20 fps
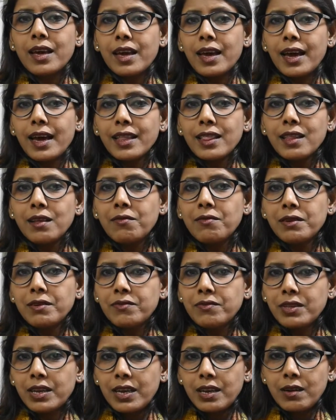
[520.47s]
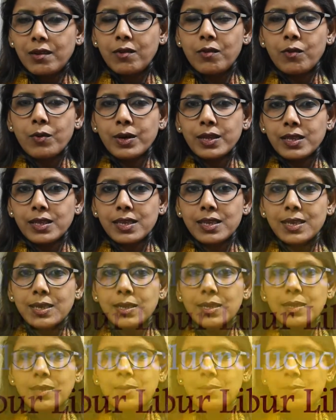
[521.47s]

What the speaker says: And the 5th influence is